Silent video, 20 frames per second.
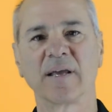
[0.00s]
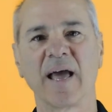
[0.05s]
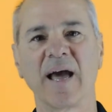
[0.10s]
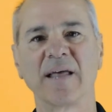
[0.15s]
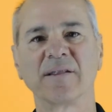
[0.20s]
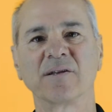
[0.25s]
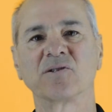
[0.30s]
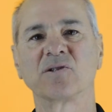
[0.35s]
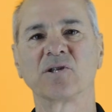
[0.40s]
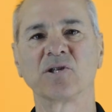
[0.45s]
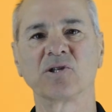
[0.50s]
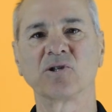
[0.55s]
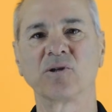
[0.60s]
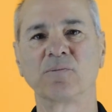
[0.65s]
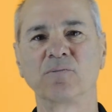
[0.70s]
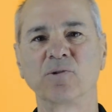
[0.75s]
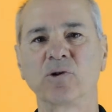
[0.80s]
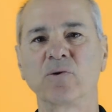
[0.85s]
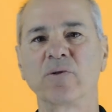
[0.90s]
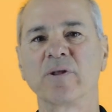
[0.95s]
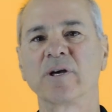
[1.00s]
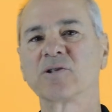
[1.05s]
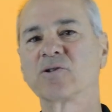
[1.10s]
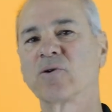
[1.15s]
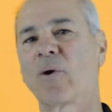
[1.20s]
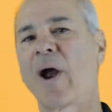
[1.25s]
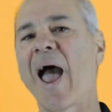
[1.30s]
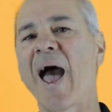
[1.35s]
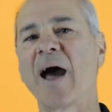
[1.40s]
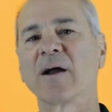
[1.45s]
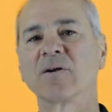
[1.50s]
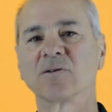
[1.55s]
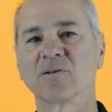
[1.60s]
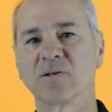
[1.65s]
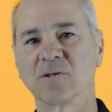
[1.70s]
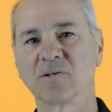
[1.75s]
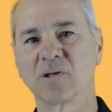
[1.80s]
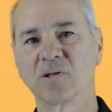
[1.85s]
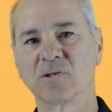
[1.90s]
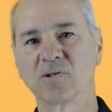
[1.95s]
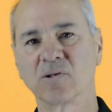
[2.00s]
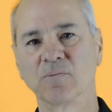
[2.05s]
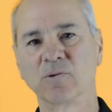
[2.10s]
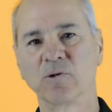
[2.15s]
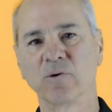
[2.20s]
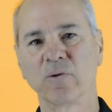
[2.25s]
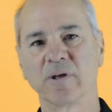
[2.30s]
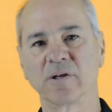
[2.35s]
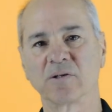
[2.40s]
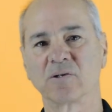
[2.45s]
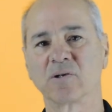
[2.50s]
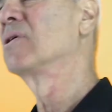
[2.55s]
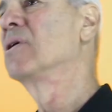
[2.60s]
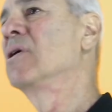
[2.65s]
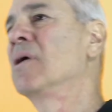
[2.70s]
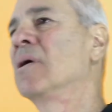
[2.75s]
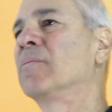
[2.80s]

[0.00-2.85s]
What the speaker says: can the system do this, or how does the system do this?